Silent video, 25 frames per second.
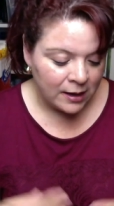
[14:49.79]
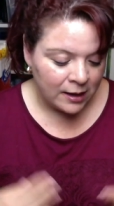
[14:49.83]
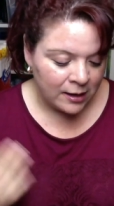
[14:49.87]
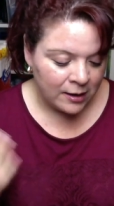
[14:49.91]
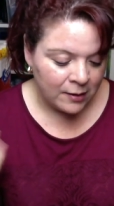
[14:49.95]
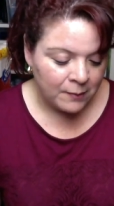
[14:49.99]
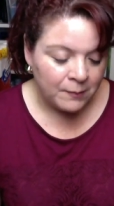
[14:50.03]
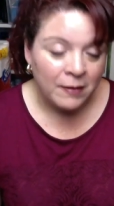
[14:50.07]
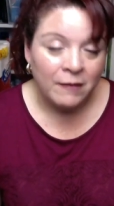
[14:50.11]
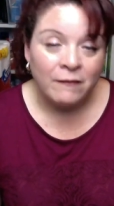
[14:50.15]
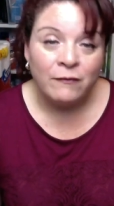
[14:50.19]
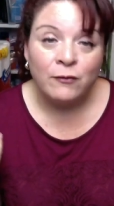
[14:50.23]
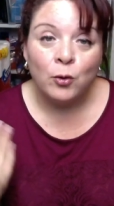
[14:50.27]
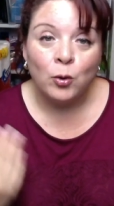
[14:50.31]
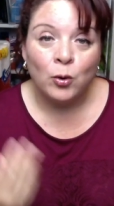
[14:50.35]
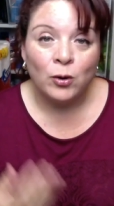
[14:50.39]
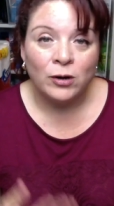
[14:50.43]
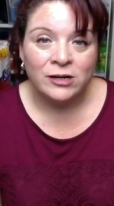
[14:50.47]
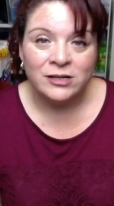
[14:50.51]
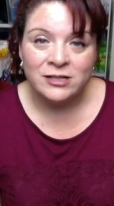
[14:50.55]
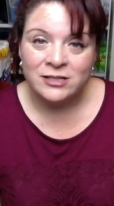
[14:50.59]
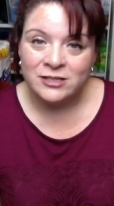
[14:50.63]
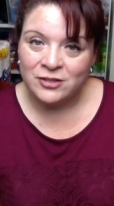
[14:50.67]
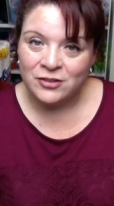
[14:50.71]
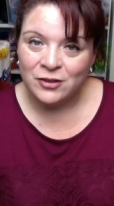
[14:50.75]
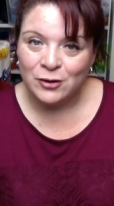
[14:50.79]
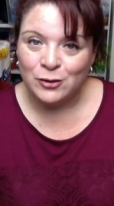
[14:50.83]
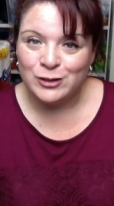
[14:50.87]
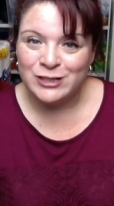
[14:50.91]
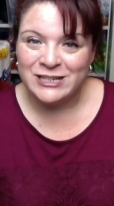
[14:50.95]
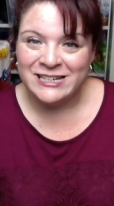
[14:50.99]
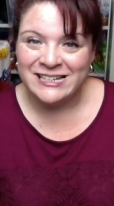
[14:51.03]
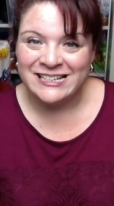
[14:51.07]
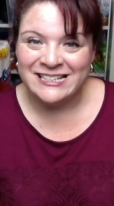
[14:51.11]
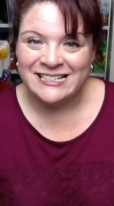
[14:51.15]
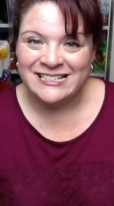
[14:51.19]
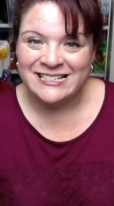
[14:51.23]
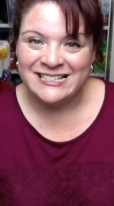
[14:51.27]
Um, of course,
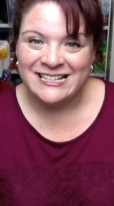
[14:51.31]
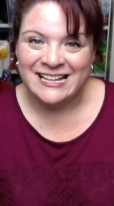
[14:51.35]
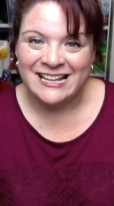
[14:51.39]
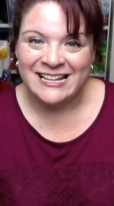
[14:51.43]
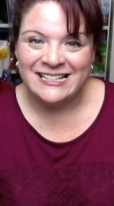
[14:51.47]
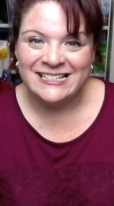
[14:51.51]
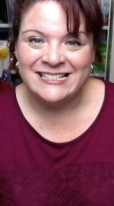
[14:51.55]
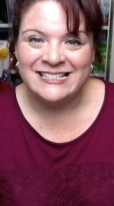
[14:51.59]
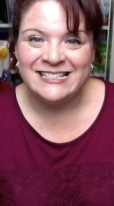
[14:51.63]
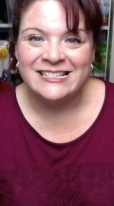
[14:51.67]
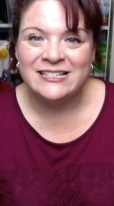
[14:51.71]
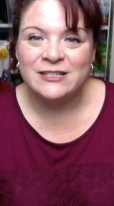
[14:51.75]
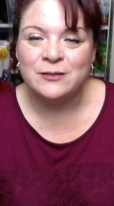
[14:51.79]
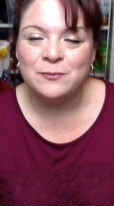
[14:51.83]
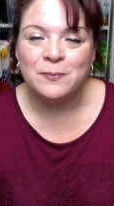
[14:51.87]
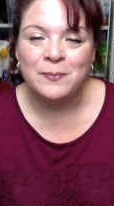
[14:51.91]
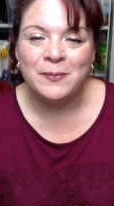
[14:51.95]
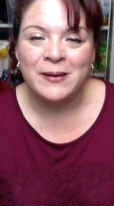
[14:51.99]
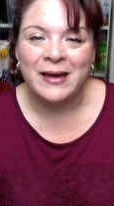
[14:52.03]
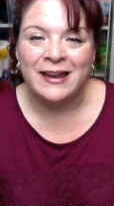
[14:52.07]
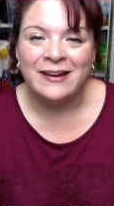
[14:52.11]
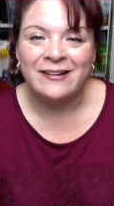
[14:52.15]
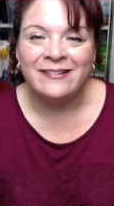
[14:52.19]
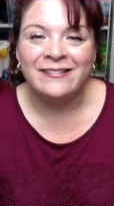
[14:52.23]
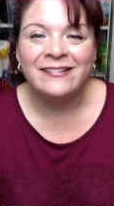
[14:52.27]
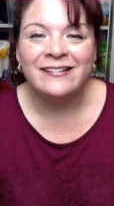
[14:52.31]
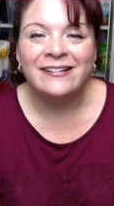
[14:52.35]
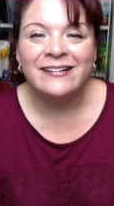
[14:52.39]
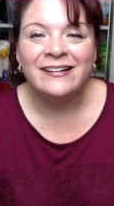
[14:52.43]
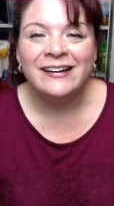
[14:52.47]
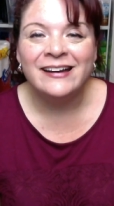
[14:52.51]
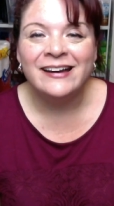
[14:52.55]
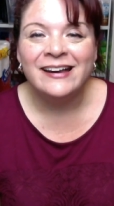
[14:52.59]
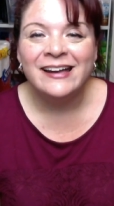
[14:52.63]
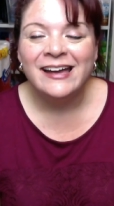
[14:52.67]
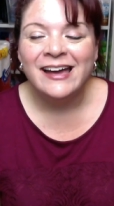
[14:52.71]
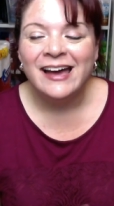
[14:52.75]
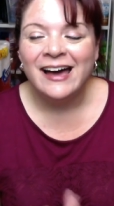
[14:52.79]
thirteen cents is better,
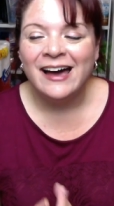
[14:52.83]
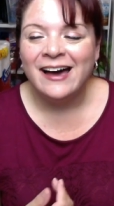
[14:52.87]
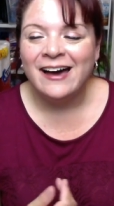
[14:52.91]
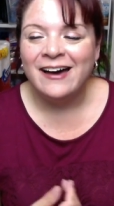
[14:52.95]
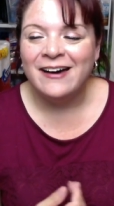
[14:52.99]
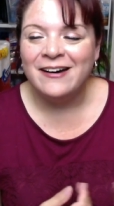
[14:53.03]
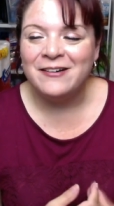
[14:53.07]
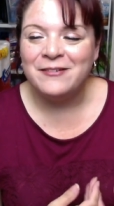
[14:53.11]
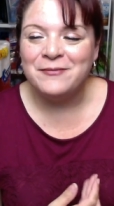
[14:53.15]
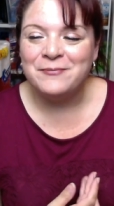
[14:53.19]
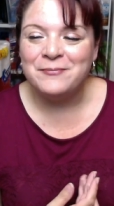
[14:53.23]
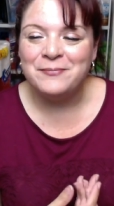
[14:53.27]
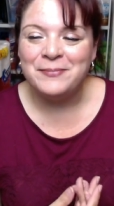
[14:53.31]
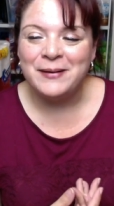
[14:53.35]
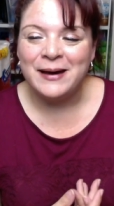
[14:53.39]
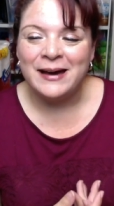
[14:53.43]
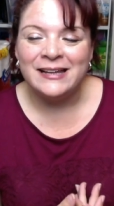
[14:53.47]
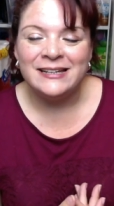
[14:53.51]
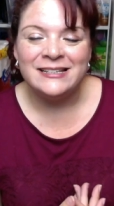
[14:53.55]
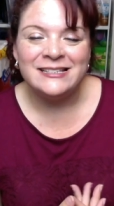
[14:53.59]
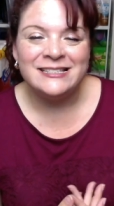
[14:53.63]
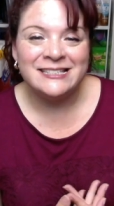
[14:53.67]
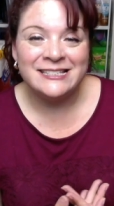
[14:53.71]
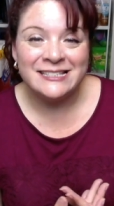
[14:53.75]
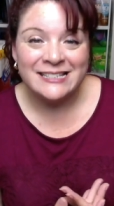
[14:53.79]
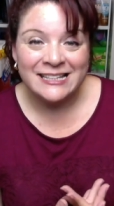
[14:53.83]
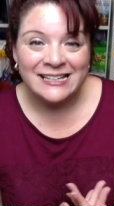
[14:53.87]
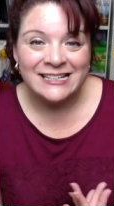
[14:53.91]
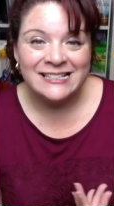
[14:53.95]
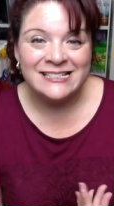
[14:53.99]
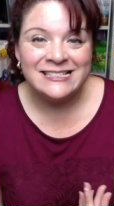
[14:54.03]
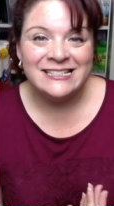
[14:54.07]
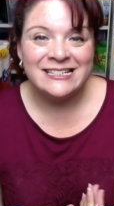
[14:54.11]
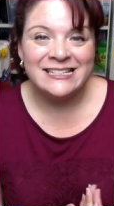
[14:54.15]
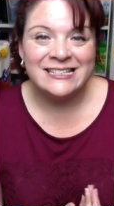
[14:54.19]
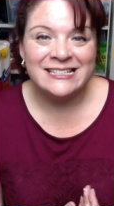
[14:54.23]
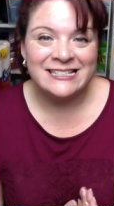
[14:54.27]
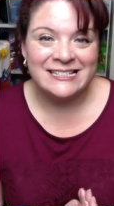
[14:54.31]
uh, but
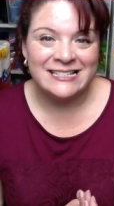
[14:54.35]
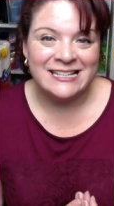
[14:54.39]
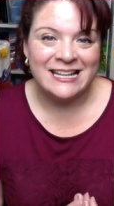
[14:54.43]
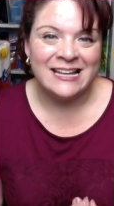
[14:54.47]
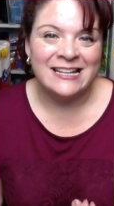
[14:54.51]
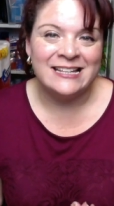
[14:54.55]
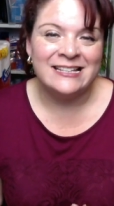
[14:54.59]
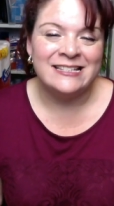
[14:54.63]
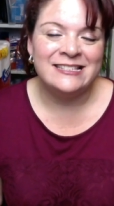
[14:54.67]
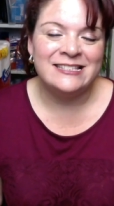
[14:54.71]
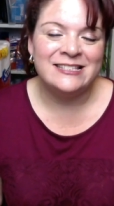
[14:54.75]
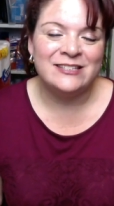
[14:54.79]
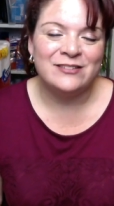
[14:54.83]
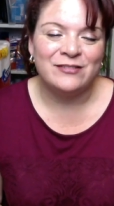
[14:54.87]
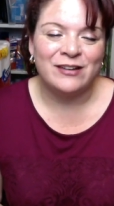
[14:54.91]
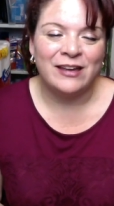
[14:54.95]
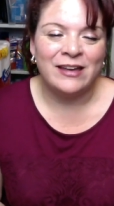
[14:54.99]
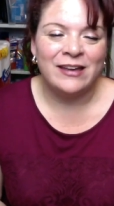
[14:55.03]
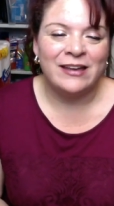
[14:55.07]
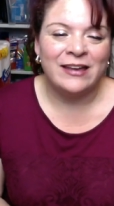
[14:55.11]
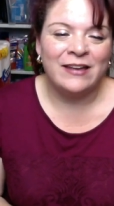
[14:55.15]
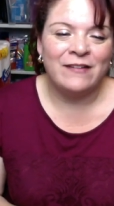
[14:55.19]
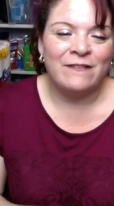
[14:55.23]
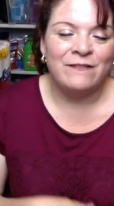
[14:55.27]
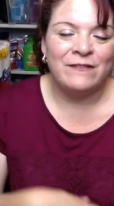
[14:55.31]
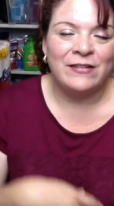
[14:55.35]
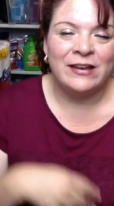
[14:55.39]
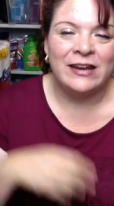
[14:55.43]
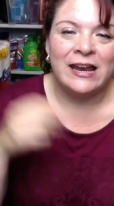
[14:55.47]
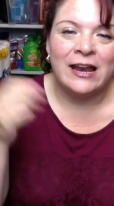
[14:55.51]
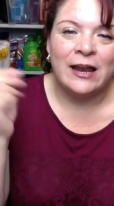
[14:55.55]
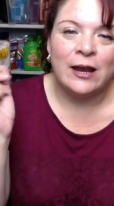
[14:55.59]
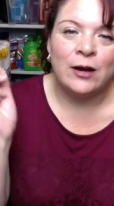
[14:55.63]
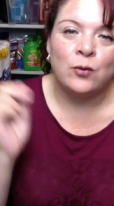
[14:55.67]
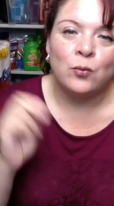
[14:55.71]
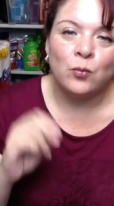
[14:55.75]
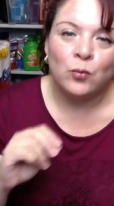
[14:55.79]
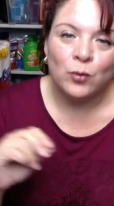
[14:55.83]
sixty cents, the way if it
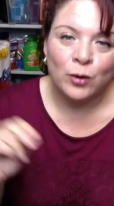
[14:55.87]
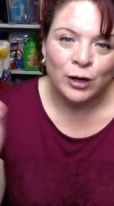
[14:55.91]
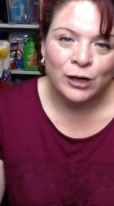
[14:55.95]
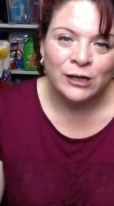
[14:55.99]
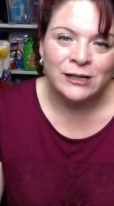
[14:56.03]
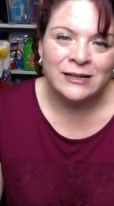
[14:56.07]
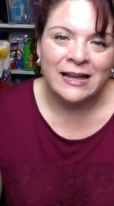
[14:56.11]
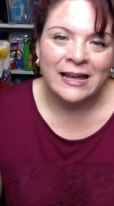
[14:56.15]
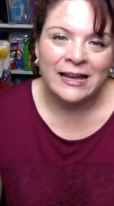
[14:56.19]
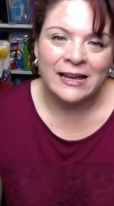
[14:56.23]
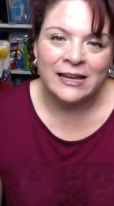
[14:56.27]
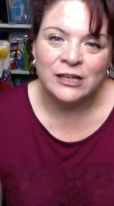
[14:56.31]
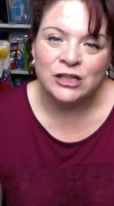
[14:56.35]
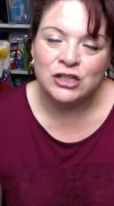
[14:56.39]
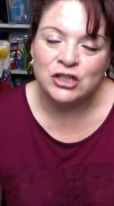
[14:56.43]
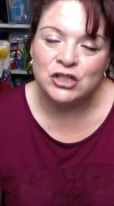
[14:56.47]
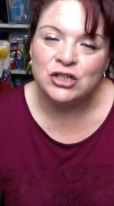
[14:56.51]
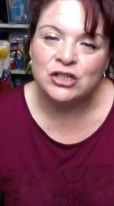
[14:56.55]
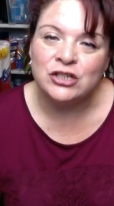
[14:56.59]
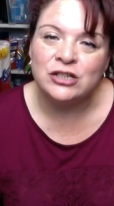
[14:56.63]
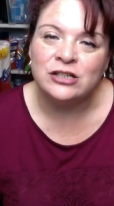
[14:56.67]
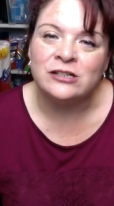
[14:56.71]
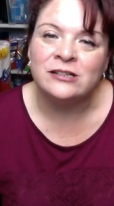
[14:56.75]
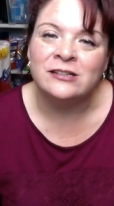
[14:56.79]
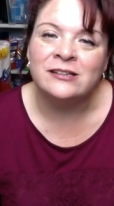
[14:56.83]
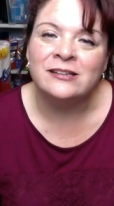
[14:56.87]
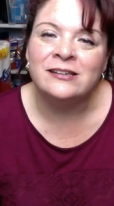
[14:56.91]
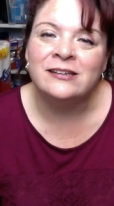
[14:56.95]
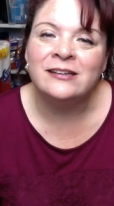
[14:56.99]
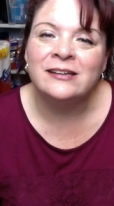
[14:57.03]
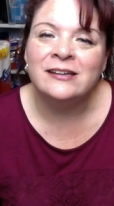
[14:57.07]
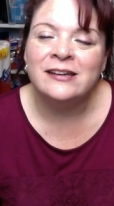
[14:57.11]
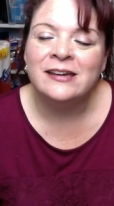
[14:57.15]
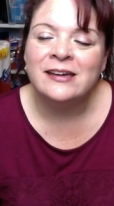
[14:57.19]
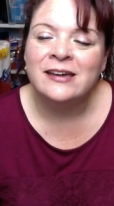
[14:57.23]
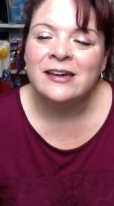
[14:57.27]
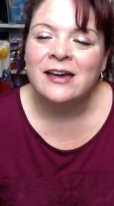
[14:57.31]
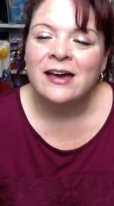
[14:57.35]
had worked like it should,
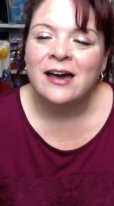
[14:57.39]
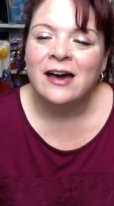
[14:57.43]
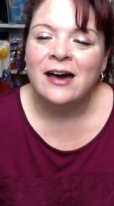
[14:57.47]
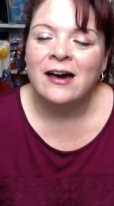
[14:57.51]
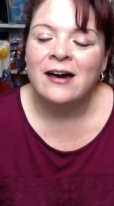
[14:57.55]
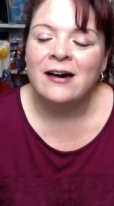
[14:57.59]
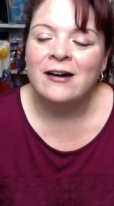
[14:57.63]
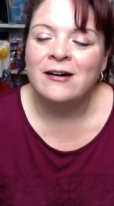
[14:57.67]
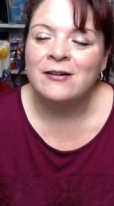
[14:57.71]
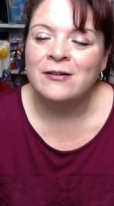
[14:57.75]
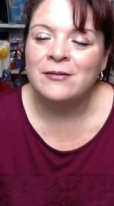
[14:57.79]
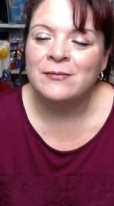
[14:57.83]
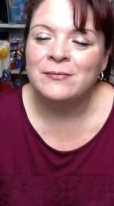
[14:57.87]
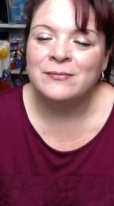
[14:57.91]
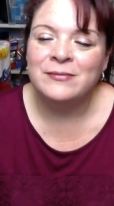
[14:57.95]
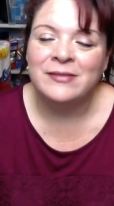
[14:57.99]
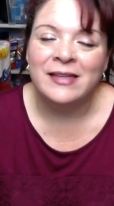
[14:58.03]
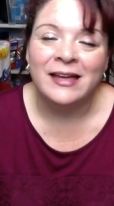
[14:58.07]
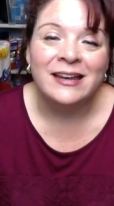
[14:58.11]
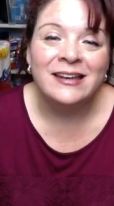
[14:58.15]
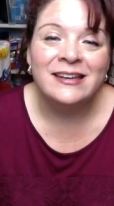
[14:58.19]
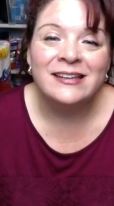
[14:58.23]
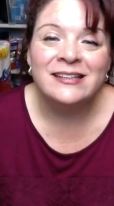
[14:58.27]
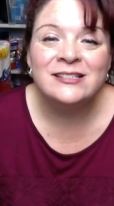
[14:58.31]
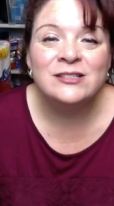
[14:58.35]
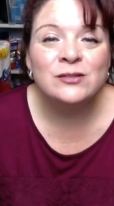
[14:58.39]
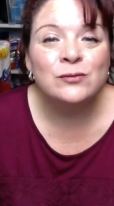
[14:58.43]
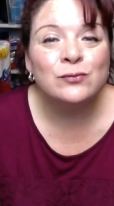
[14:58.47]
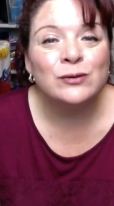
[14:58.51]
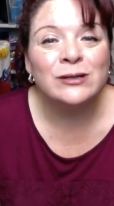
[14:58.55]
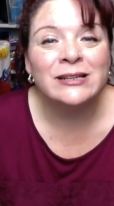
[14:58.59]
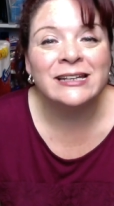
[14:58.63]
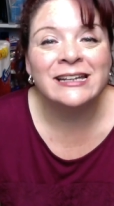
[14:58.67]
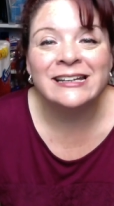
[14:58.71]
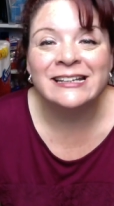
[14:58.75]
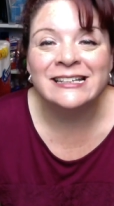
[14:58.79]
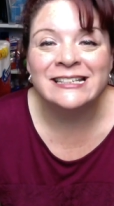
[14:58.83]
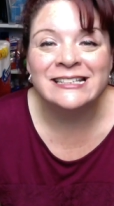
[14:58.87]
um, that is a
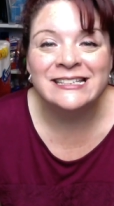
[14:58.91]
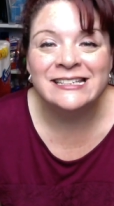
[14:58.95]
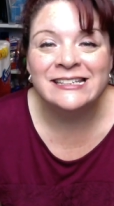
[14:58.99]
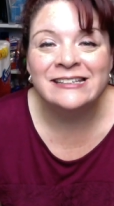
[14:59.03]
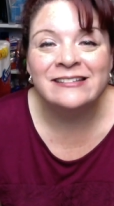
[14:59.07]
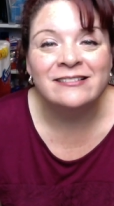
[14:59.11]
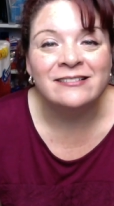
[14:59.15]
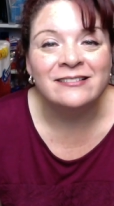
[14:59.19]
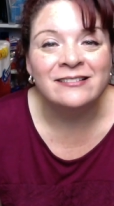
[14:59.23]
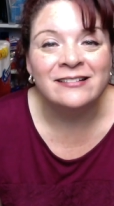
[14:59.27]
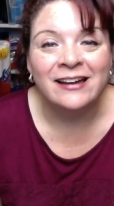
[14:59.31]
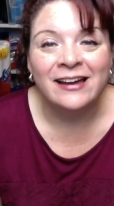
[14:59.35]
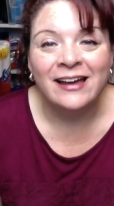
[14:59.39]
really good deal.